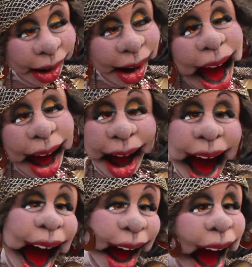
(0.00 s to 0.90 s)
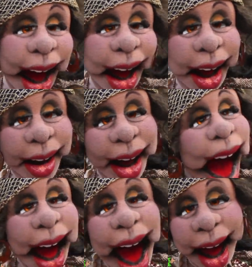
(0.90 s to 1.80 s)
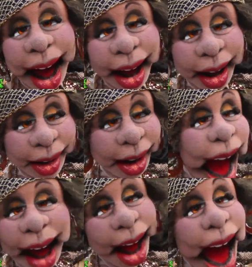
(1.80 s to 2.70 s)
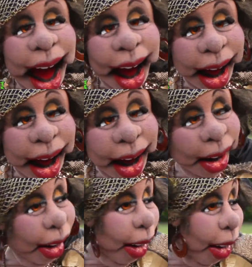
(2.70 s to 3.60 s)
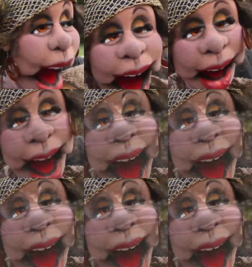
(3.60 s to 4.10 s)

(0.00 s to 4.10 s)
So they told that sculptor to come back and put some